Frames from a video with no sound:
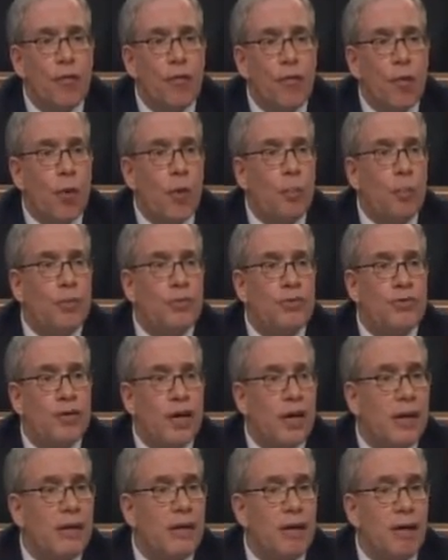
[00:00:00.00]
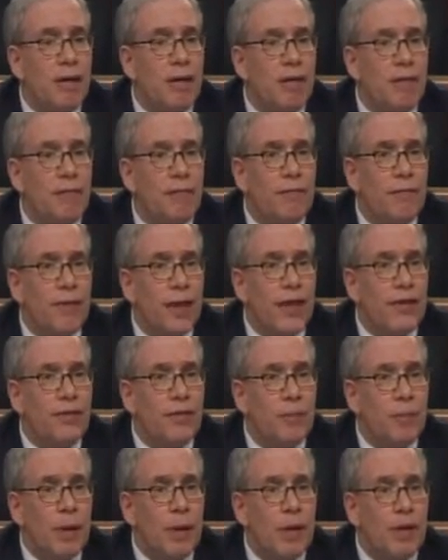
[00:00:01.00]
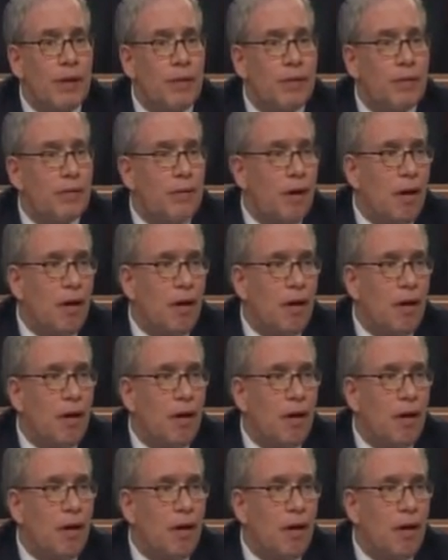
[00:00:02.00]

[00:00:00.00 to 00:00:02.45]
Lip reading: 4% of that spend is